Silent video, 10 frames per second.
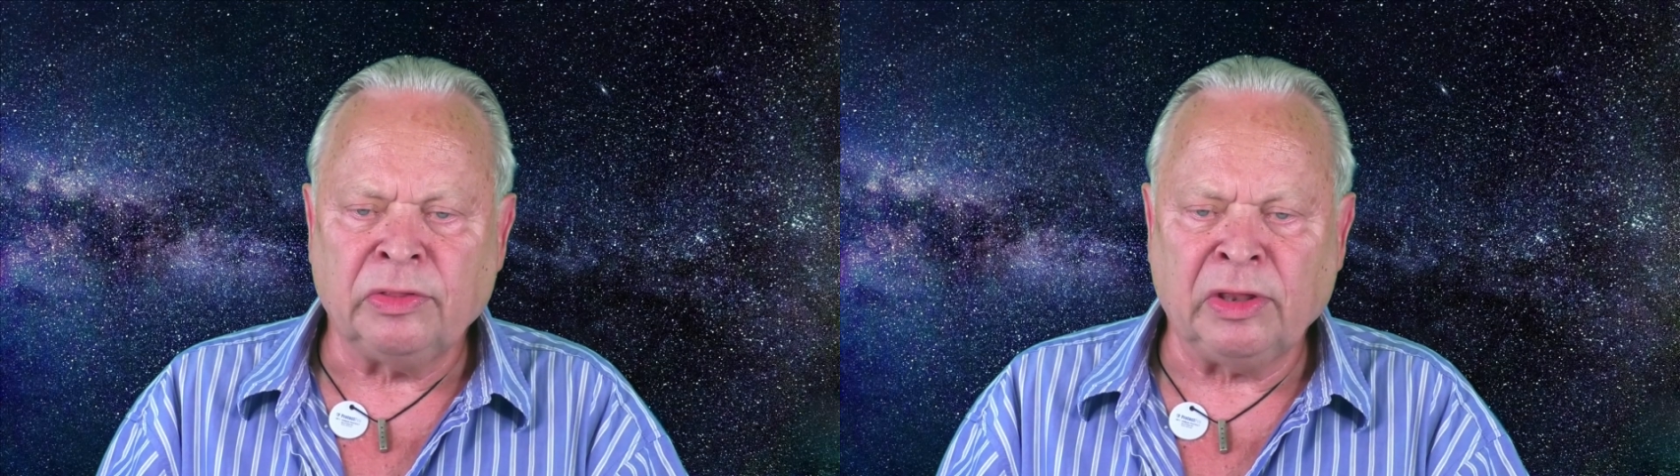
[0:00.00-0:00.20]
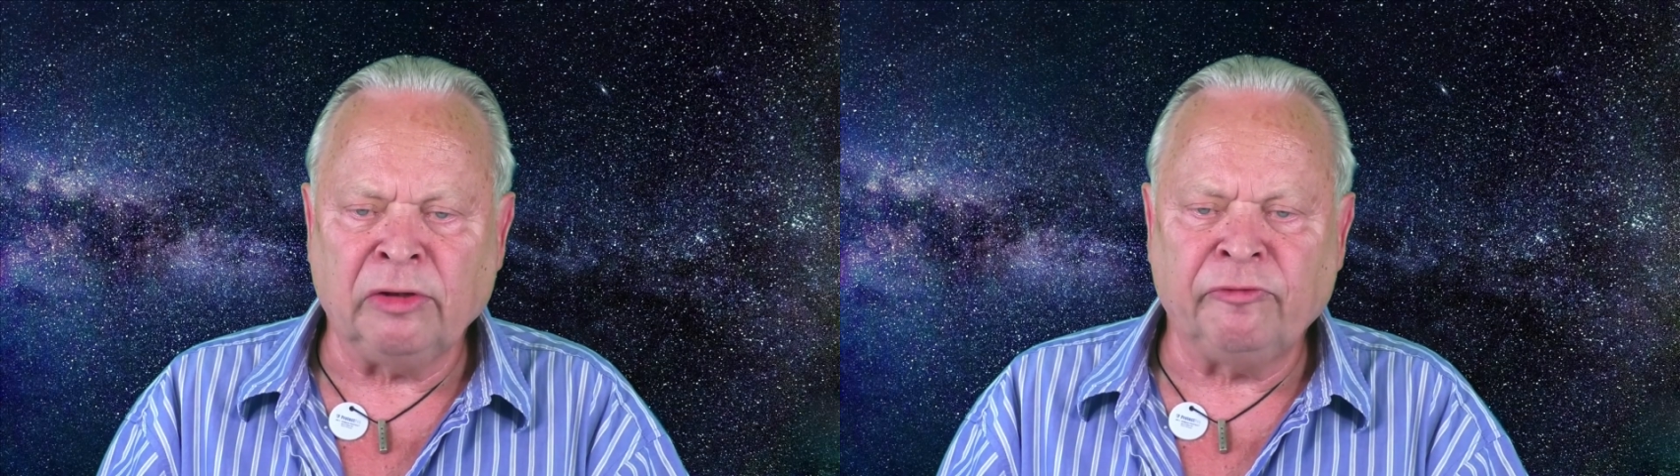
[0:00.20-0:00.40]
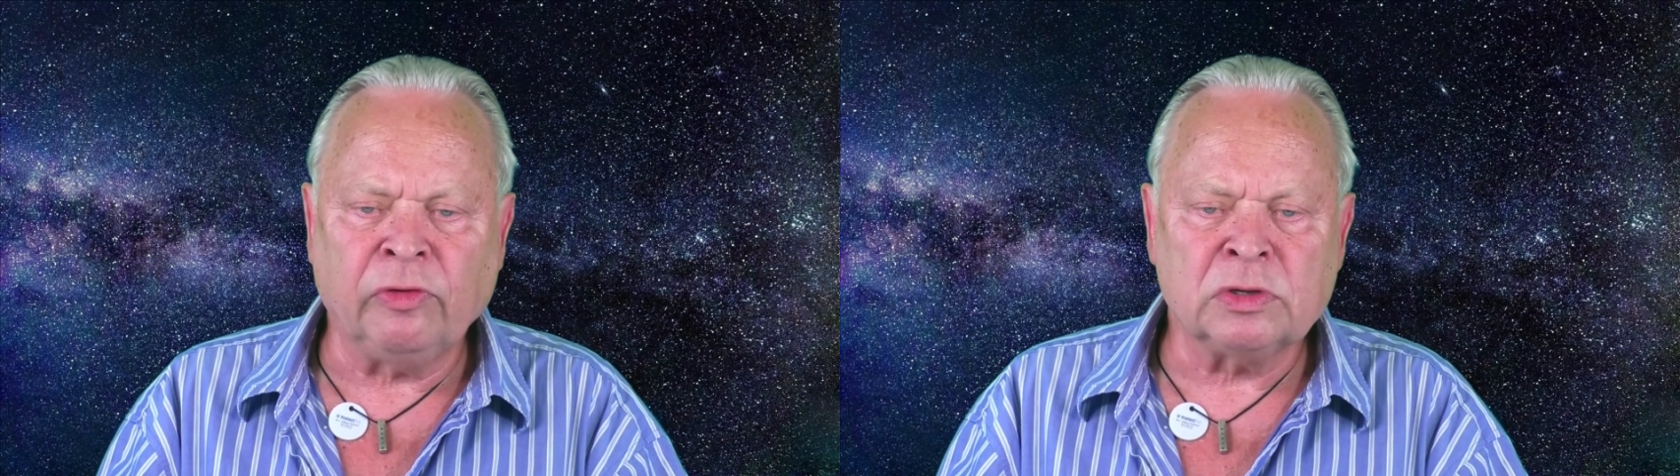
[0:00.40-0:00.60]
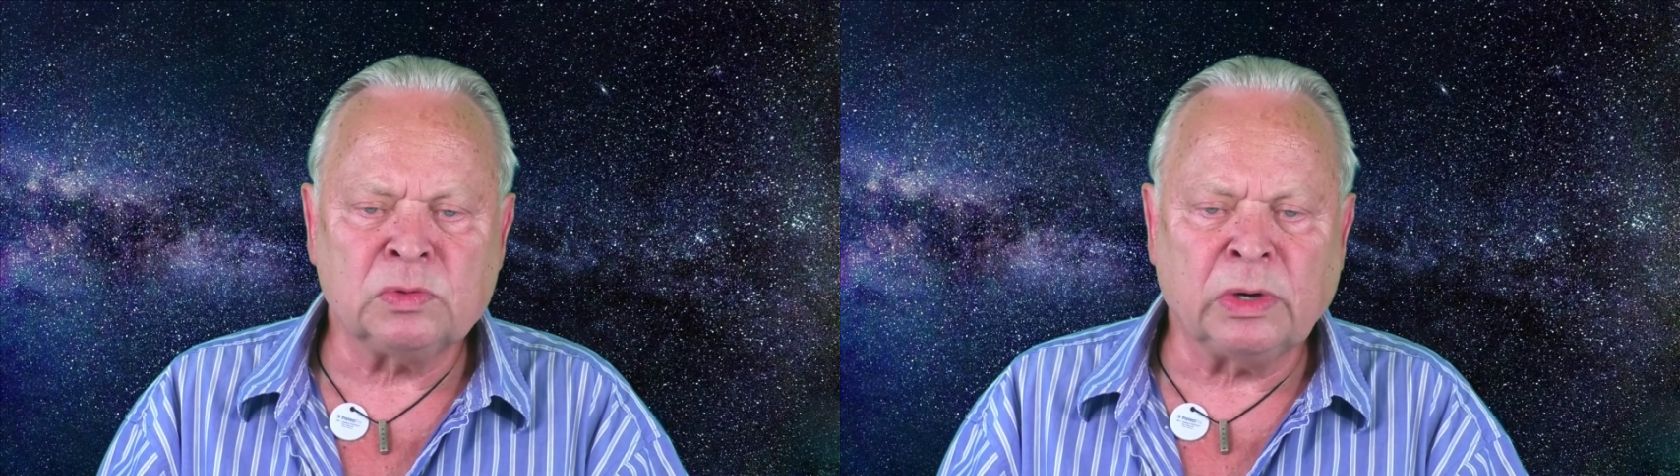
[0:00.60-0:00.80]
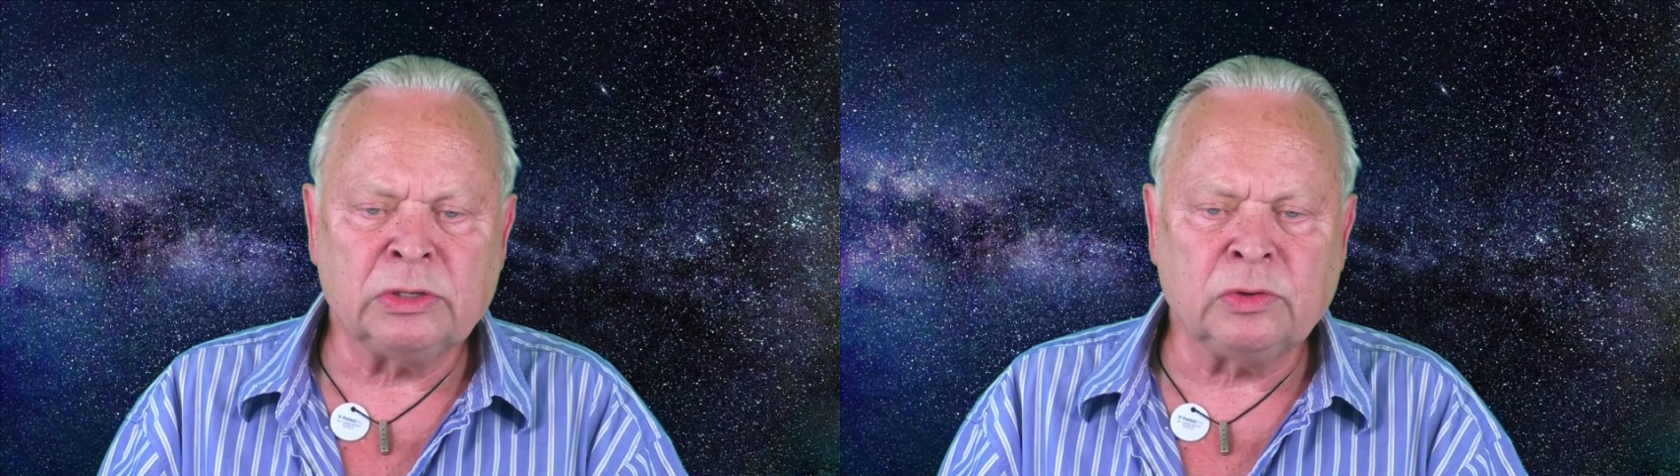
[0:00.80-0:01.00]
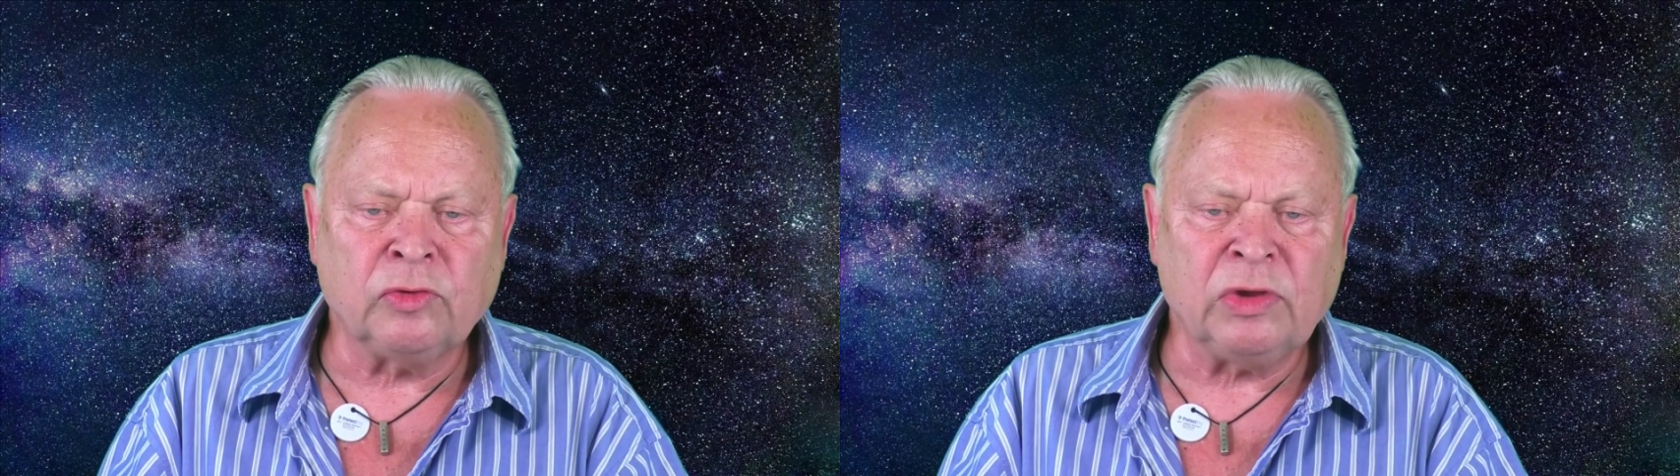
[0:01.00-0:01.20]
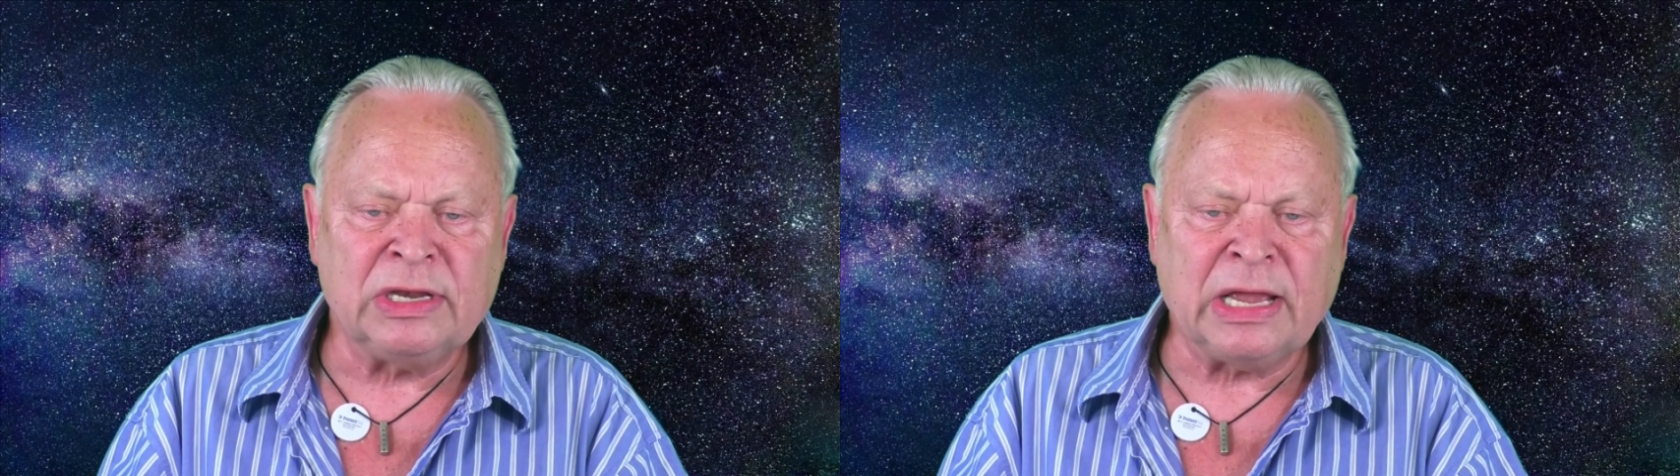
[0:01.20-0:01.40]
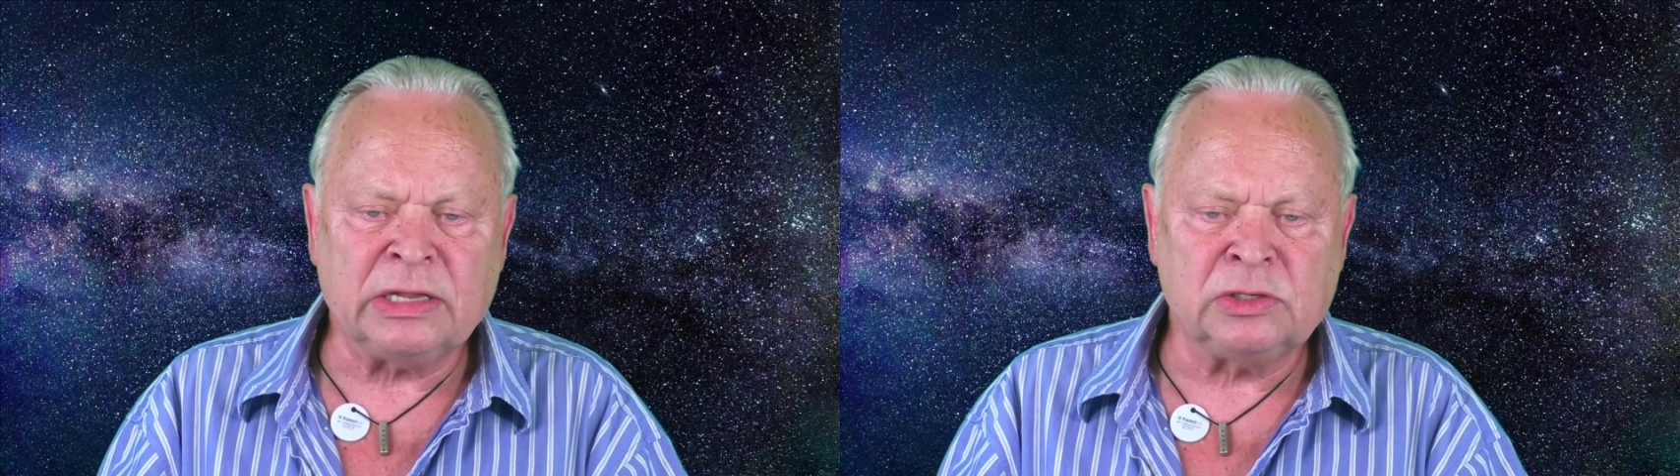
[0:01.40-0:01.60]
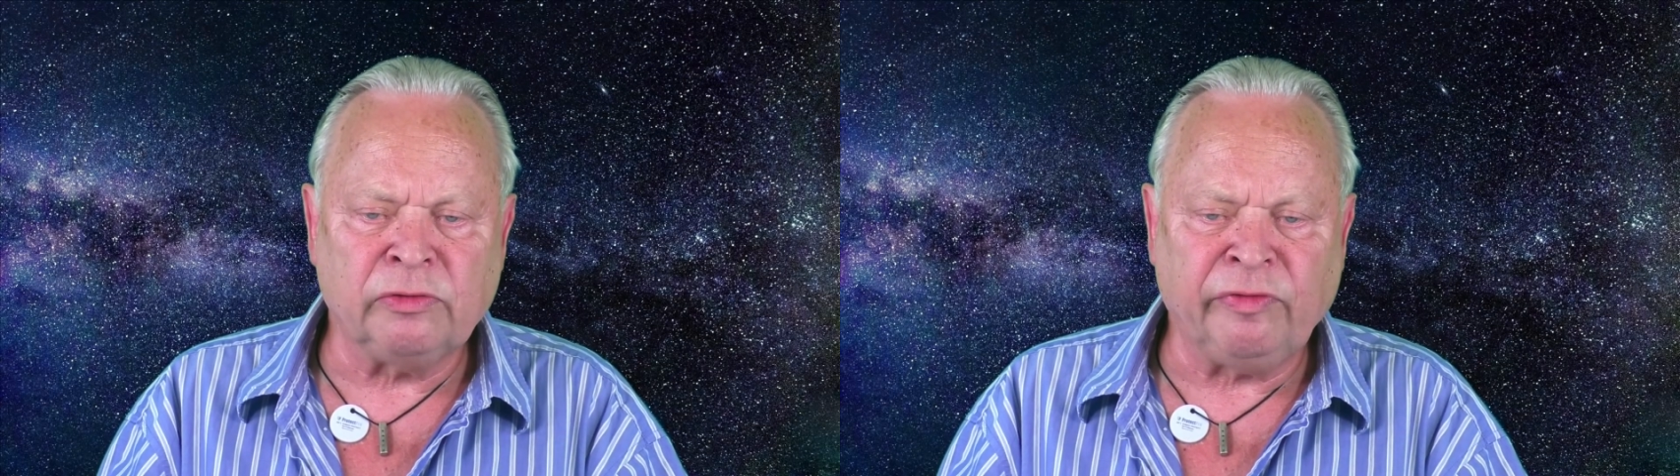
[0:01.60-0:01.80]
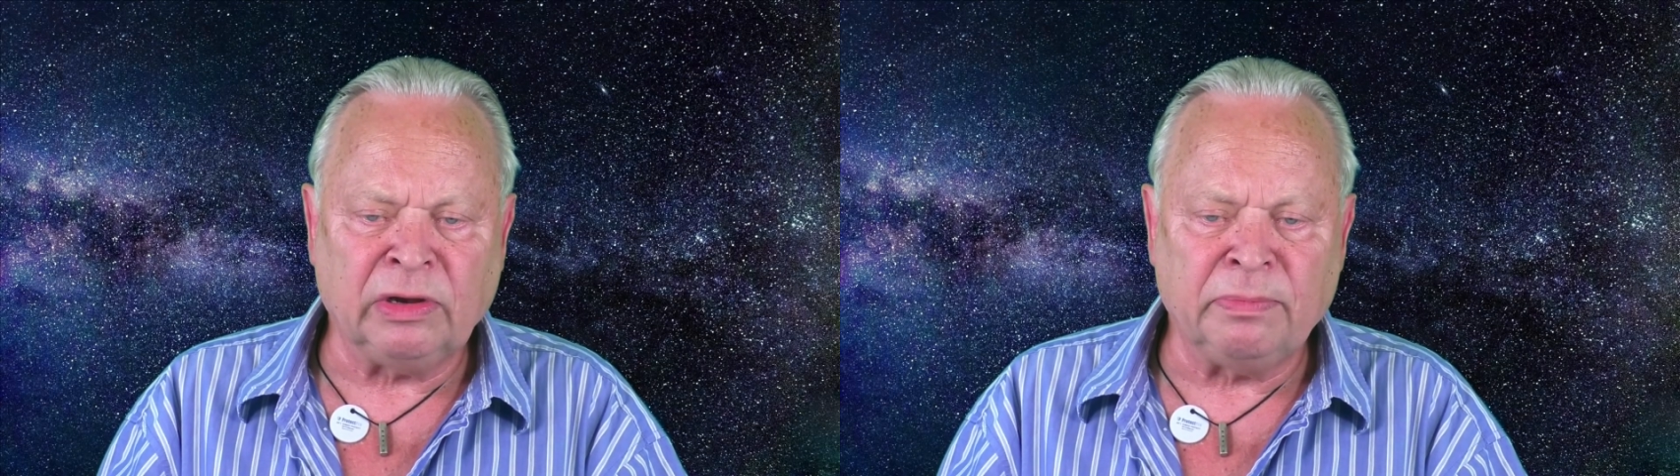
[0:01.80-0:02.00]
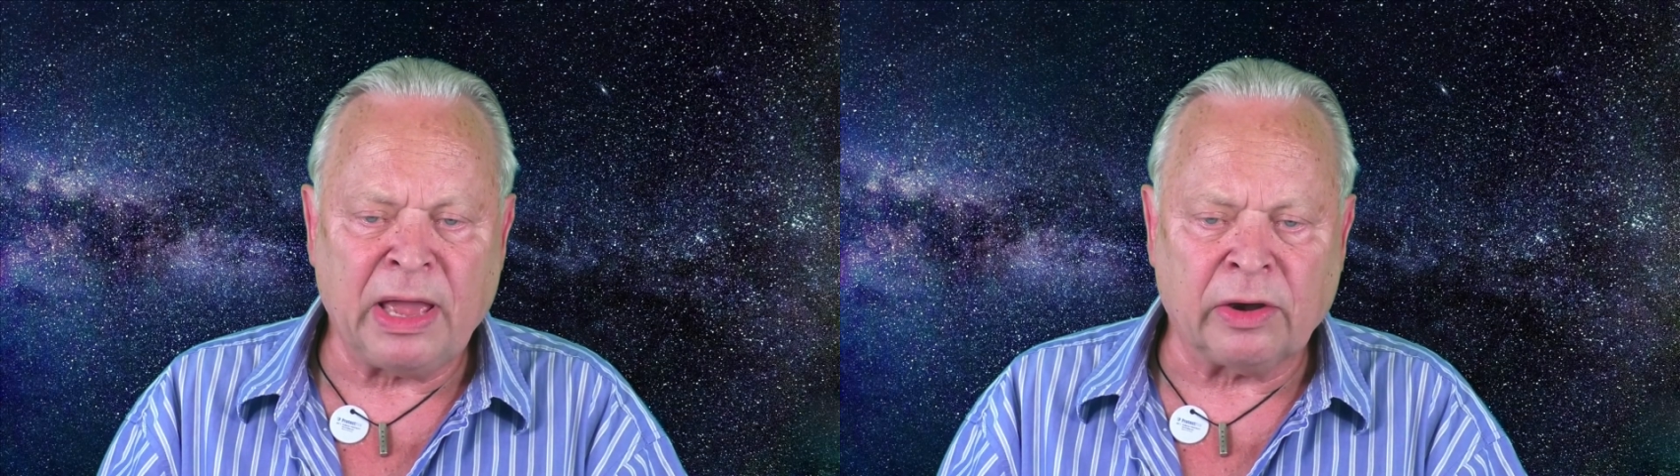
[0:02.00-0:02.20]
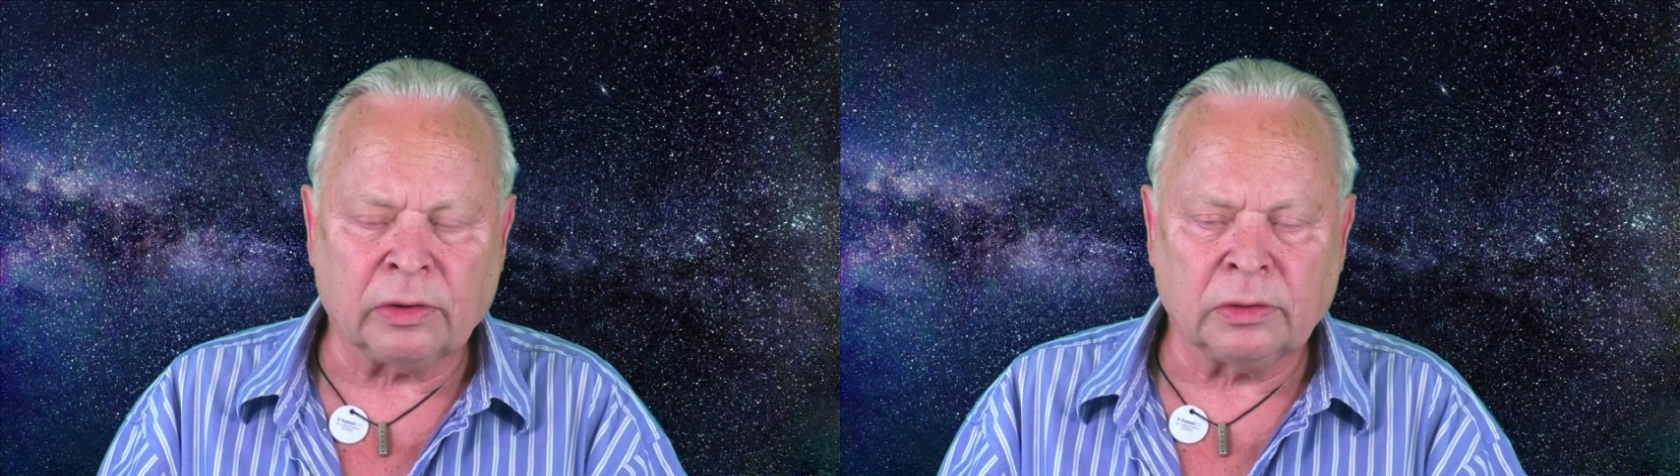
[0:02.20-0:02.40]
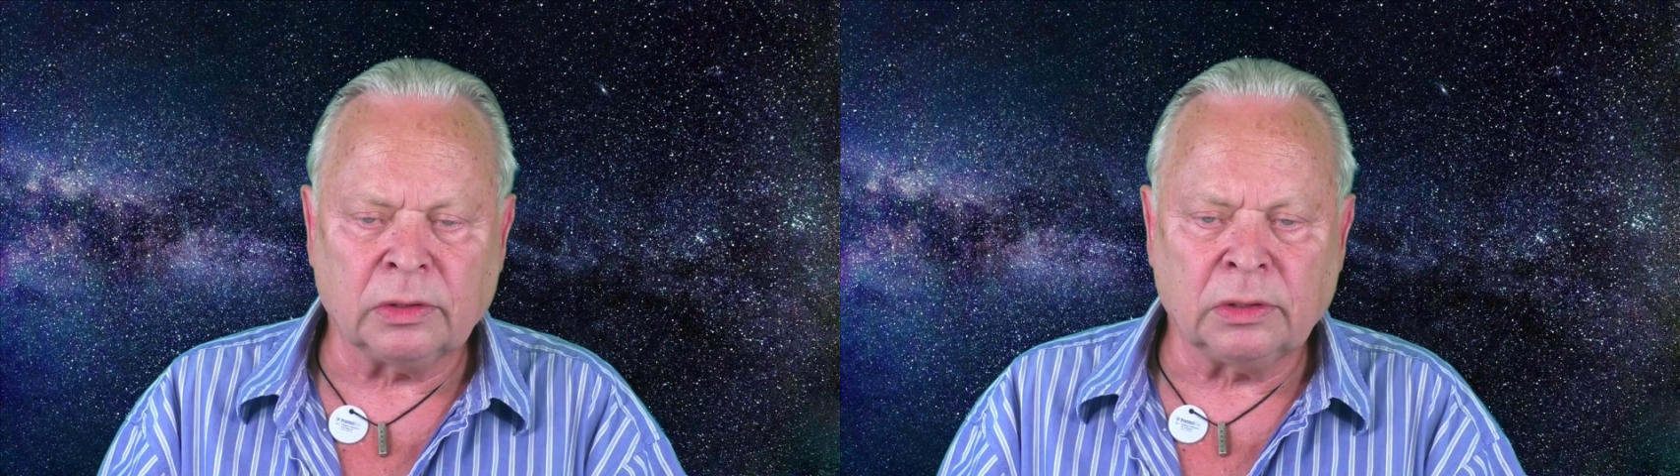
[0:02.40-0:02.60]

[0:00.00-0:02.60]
that in the first 1 to 3 days you feel better.